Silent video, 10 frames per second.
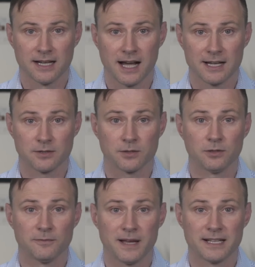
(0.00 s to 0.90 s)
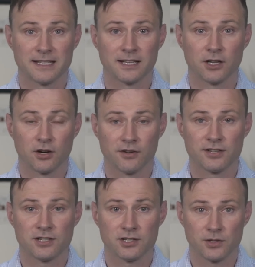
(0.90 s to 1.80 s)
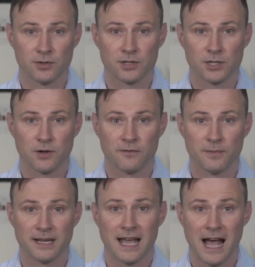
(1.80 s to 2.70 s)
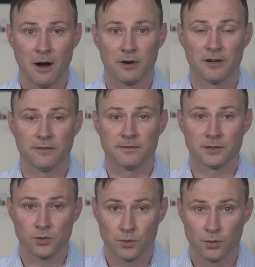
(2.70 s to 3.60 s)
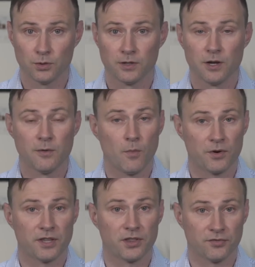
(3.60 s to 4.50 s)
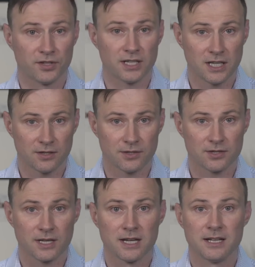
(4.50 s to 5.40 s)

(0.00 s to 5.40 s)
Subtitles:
Geisel School of Medicine encourages students who have been out of school more than 3 years